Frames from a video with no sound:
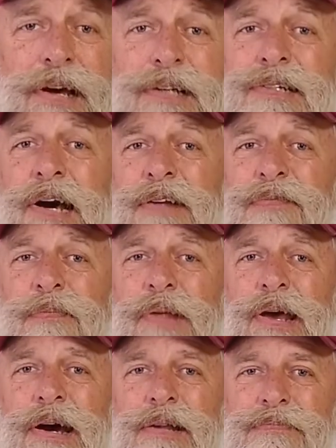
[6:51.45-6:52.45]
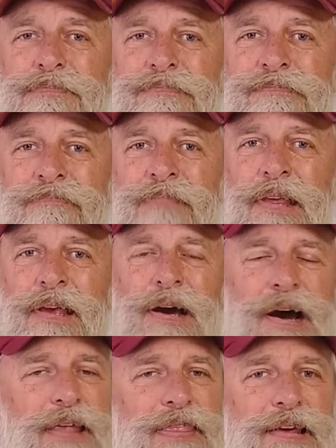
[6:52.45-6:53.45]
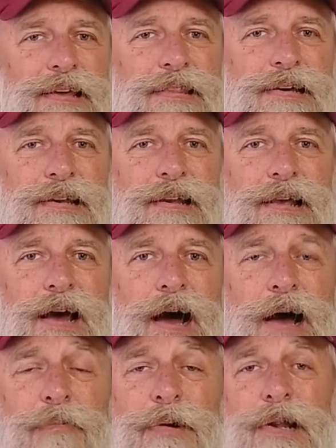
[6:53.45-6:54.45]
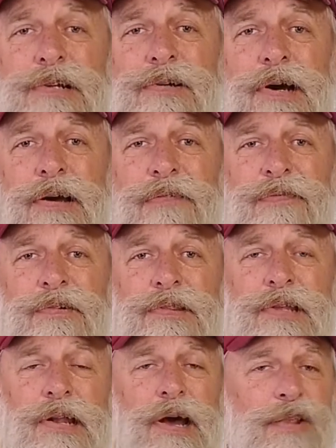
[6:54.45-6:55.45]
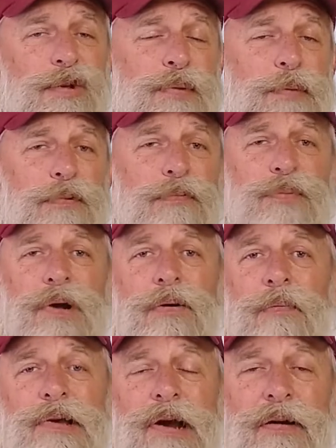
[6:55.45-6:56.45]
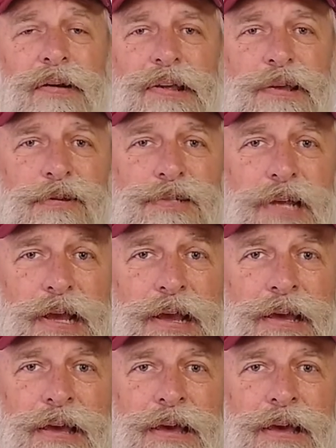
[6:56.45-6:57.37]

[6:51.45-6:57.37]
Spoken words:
Aside from that, I think that I want to try a fruit that other people probably aren't using.